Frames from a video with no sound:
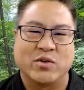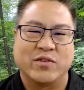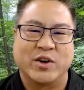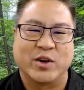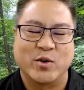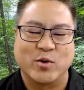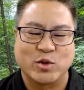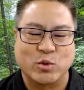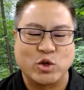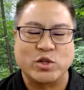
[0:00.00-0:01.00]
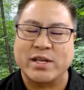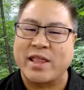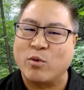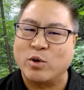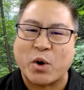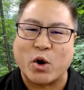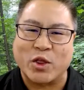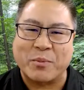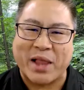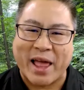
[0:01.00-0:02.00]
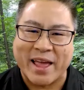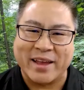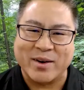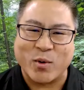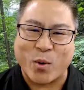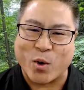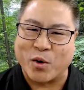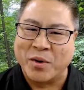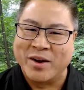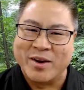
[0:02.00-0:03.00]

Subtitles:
very cool. So would you say that was part of the plan, or